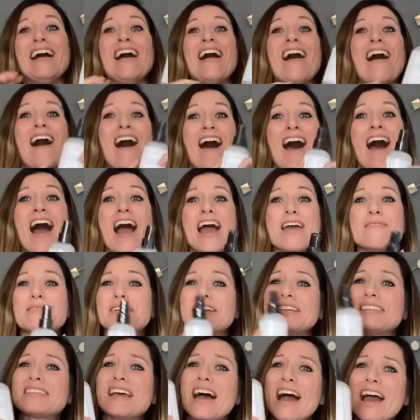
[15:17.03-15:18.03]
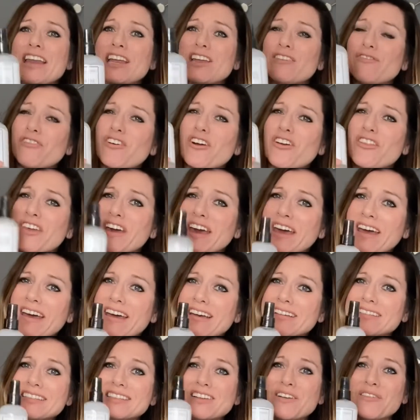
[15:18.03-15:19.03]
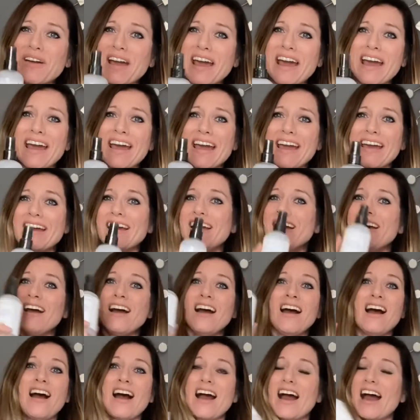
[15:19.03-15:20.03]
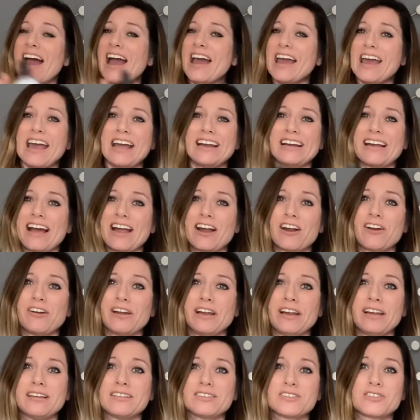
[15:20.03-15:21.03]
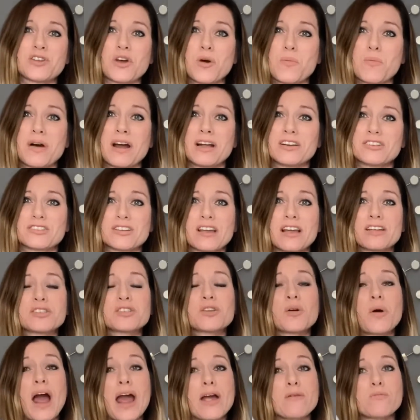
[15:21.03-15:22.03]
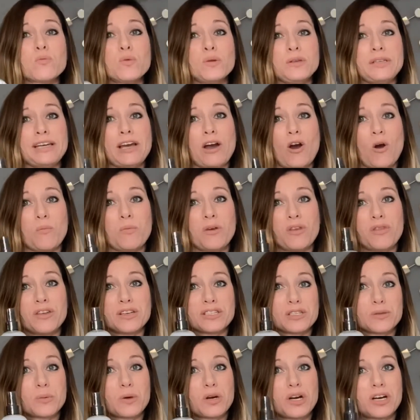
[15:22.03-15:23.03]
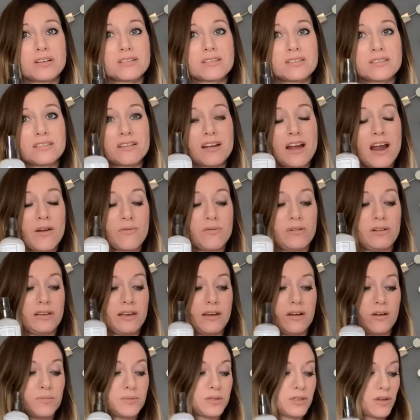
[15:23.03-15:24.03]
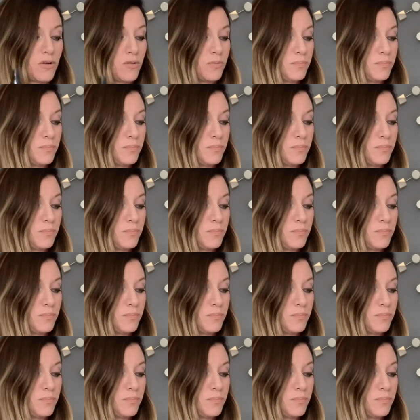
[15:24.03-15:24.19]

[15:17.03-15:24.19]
I'm excited for this, okay? I hate ironing so much. So I really hope that this works. I really hope so.